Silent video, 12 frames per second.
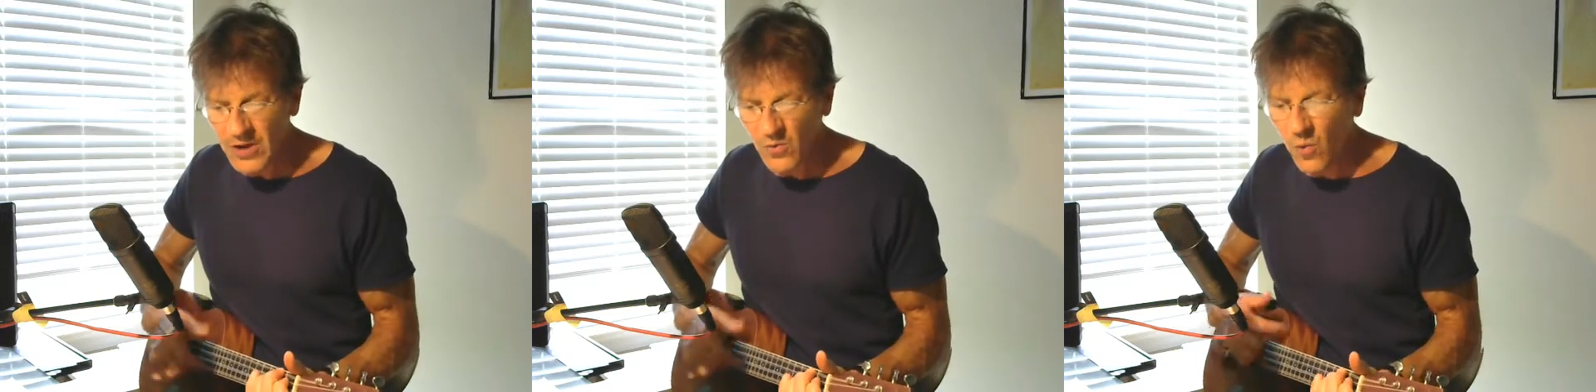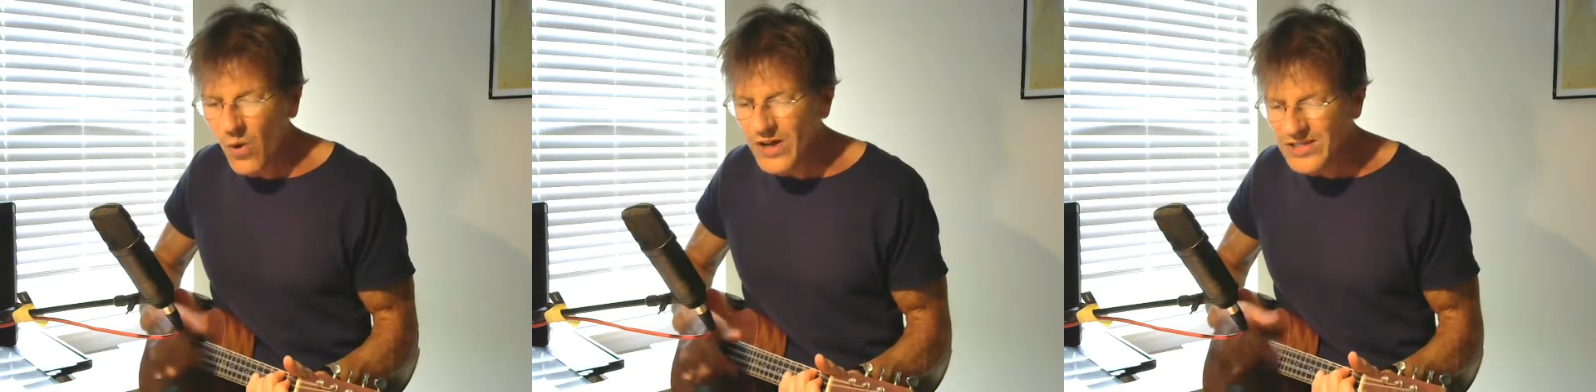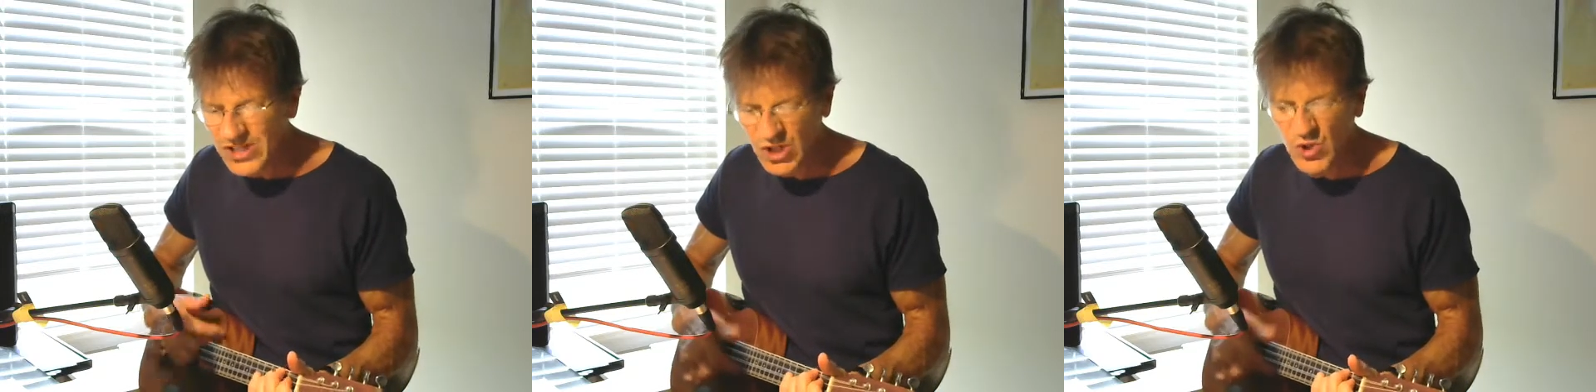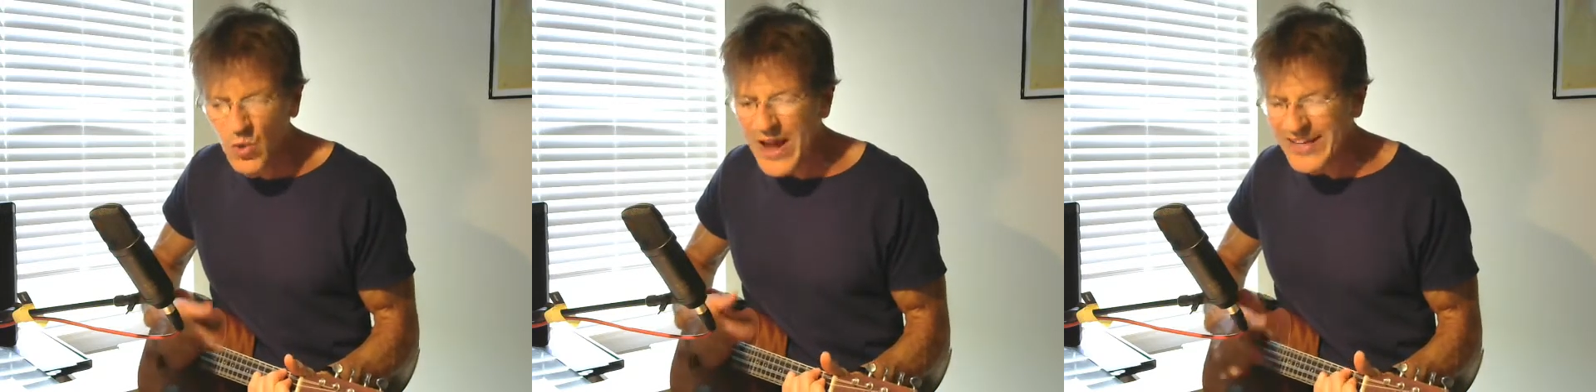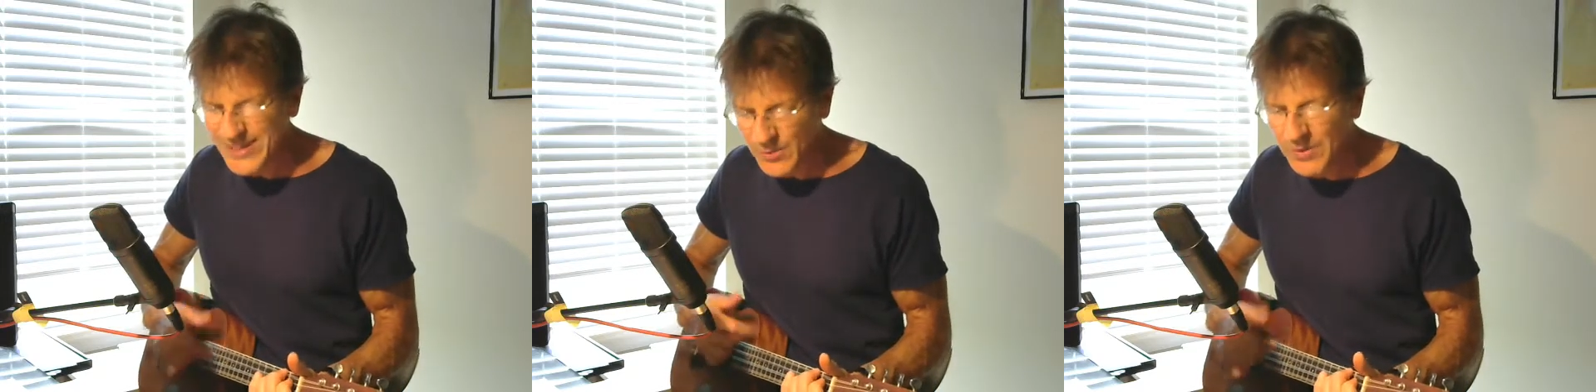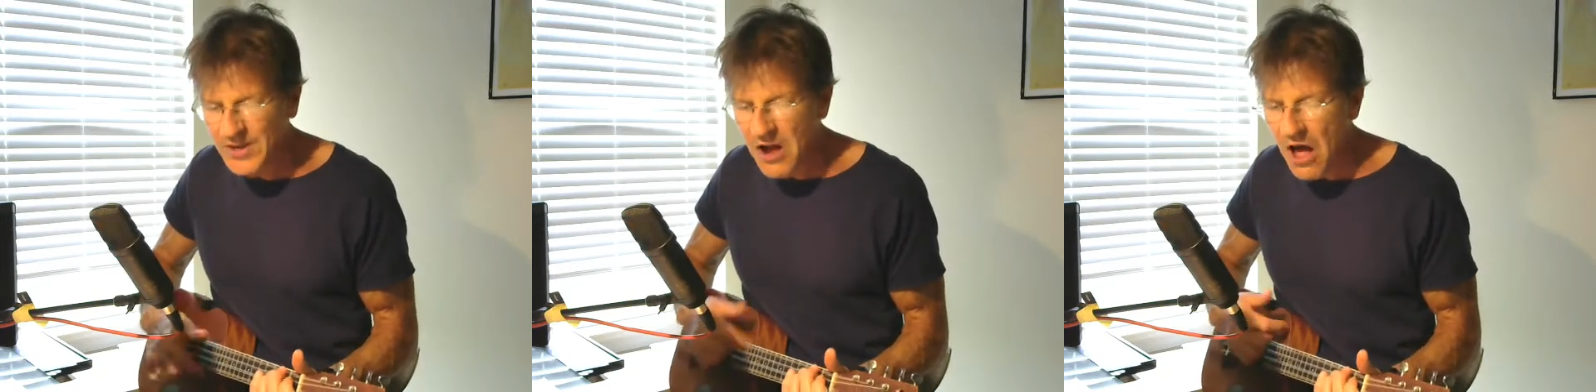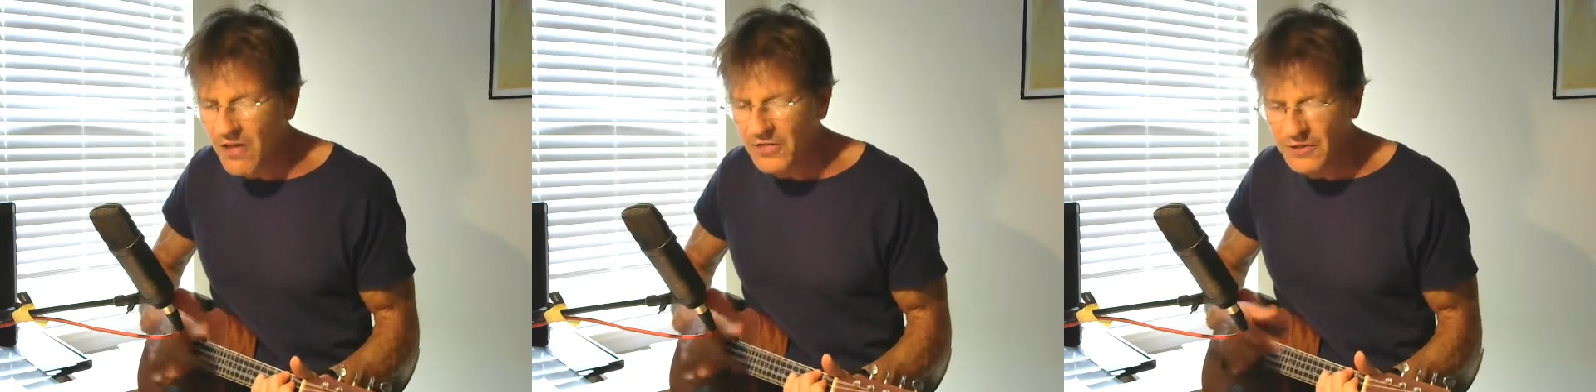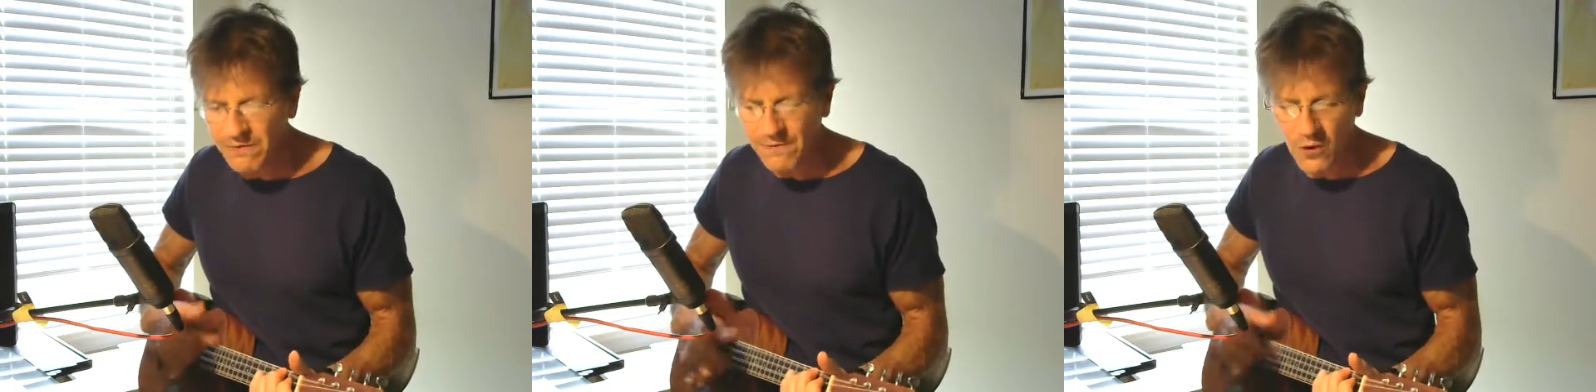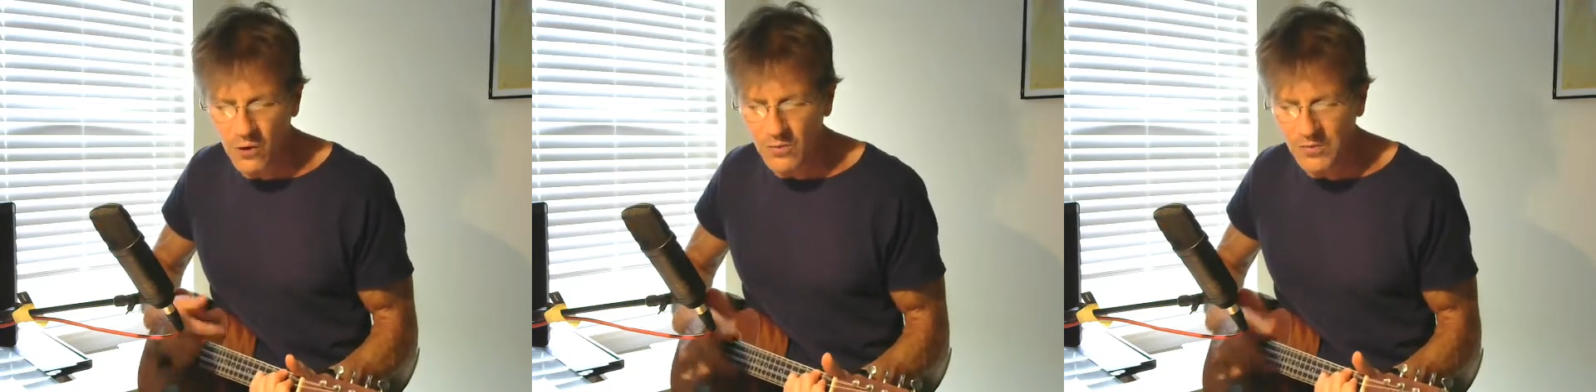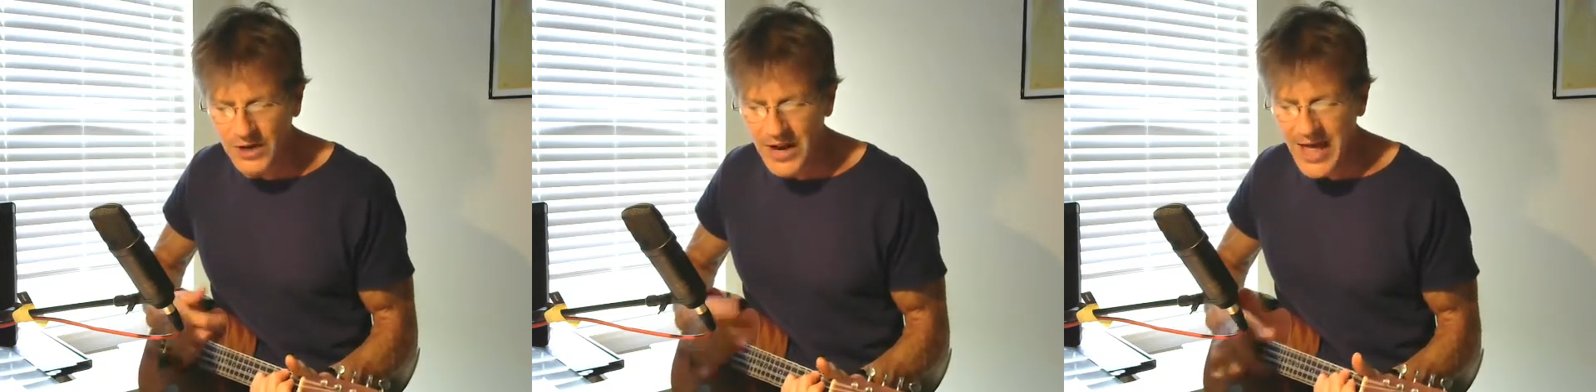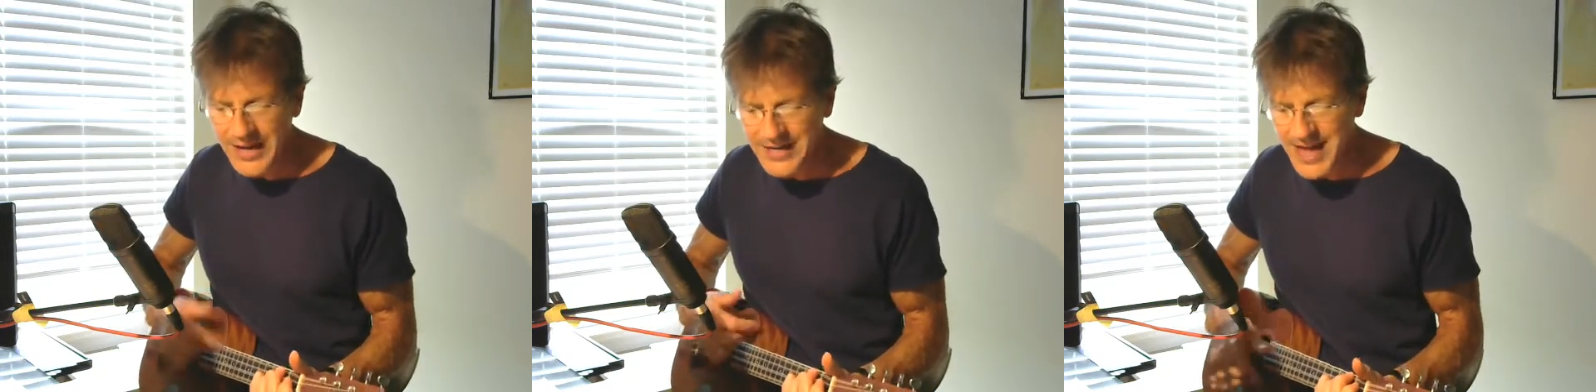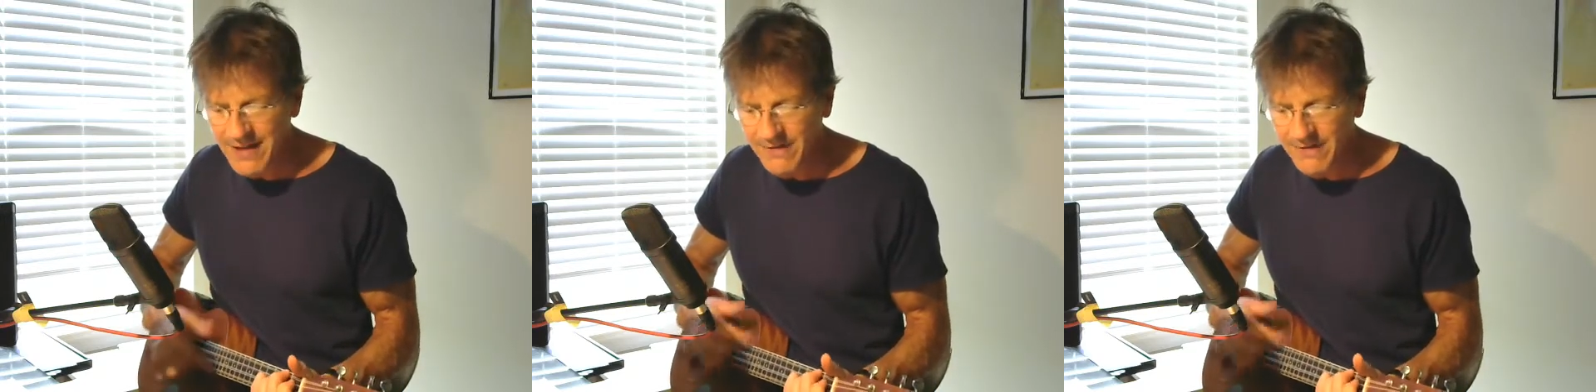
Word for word: and once or twice I've been on the floor, but I never